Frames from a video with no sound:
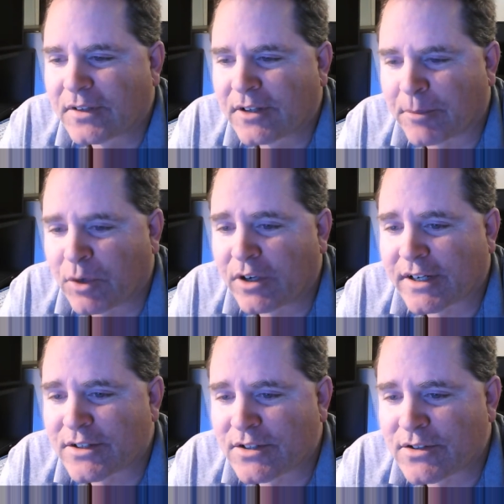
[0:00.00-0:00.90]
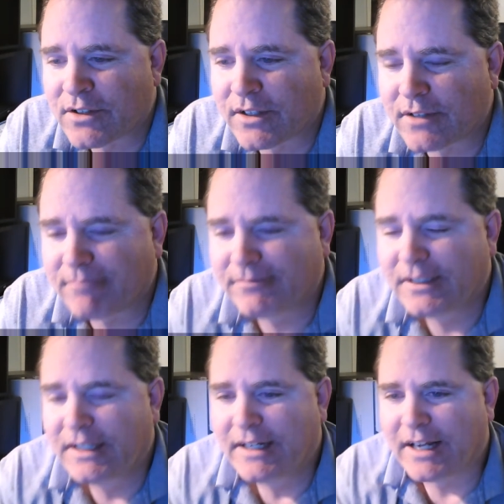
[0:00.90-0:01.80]
Copernicus is
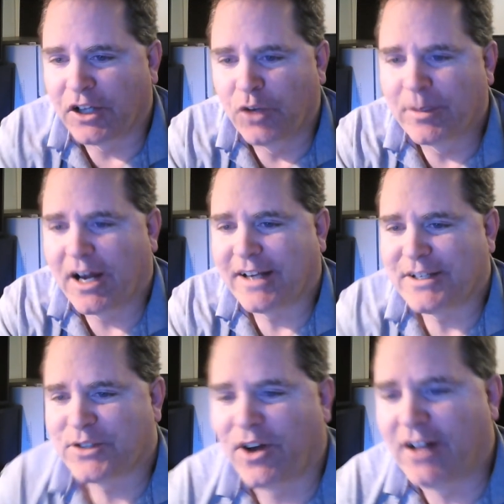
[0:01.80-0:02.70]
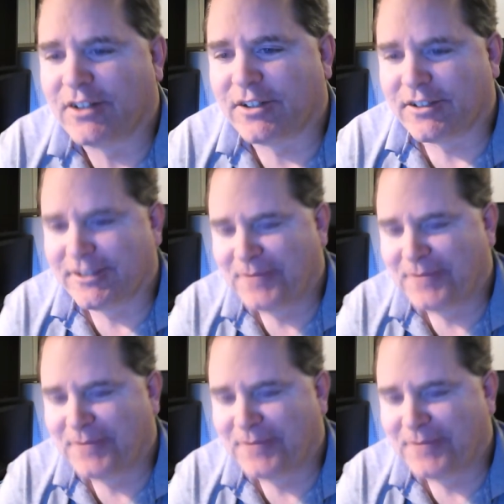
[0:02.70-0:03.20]
the Illuminati scholar